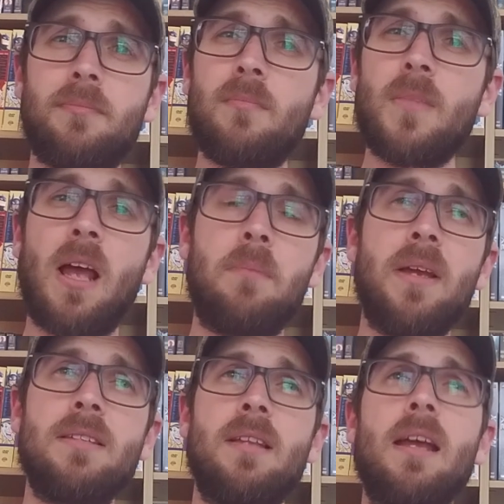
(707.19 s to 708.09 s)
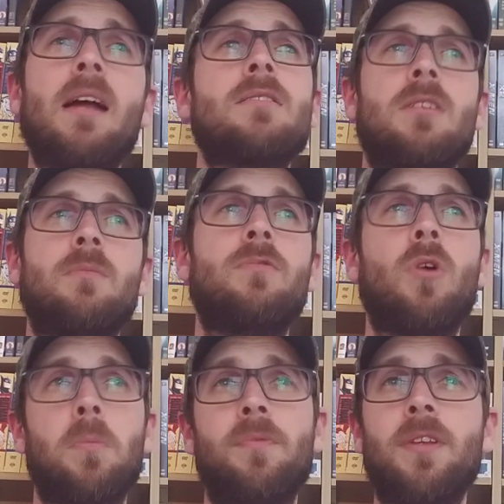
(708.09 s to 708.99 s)
I may stay on some
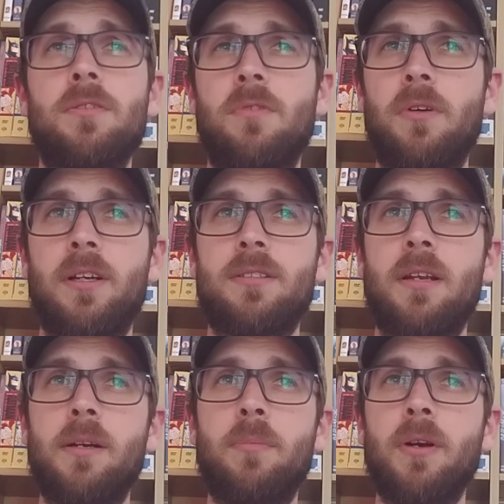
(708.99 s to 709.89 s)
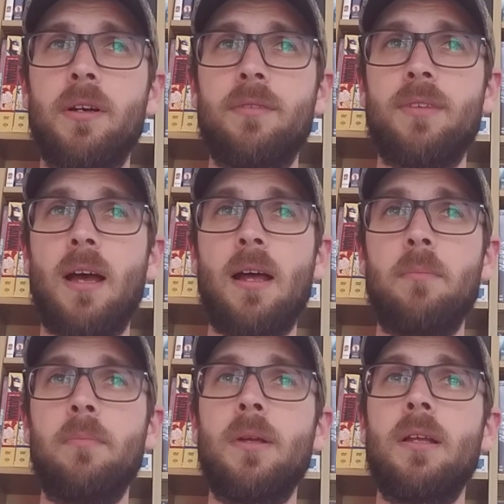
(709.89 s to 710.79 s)
form of this for an extended period of time,